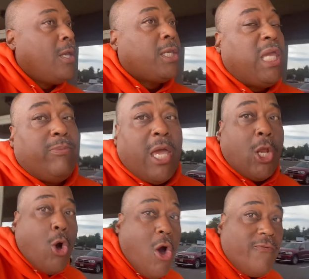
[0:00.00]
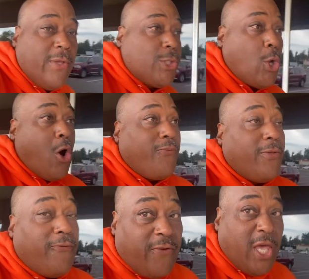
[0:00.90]
keep that offense off
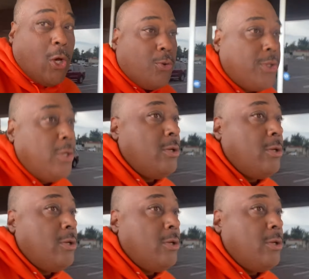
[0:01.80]
the field,